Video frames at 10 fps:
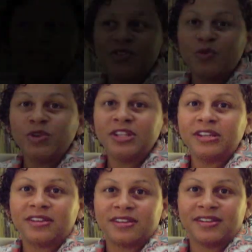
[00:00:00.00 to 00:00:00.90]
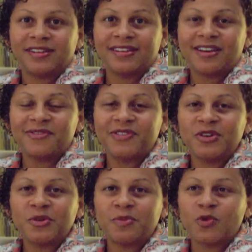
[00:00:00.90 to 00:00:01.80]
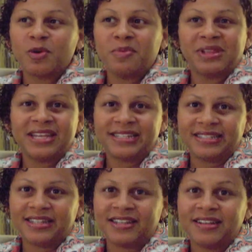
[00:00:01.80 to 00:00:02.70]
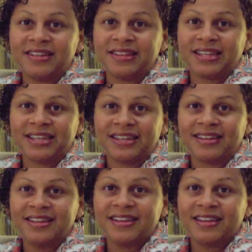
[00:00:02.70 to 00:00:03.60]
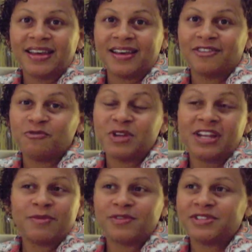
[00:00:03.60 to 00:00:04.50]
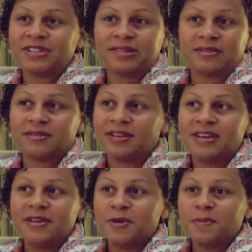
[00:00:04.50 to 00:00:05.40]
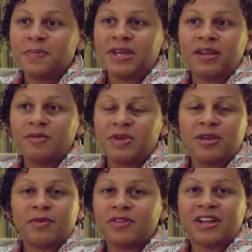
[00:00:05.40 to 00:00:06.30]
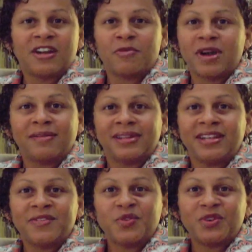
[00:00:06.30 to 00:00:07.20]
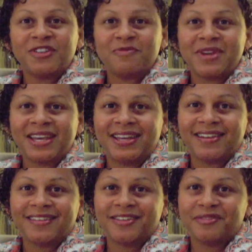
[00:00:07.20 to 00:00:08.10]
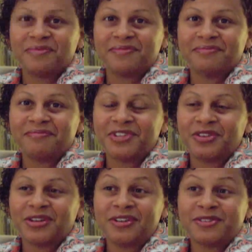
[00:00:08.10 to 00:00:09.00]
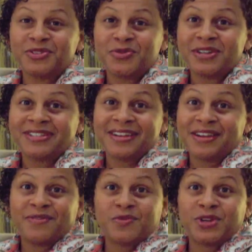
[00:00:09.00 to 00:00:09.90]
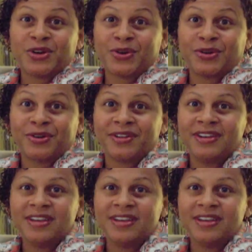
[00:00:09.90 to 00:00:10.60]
I feel really good. I feel more blessed than anything. I've been able to meet people that I probably never would have met, you know, hear stories I never would have heard.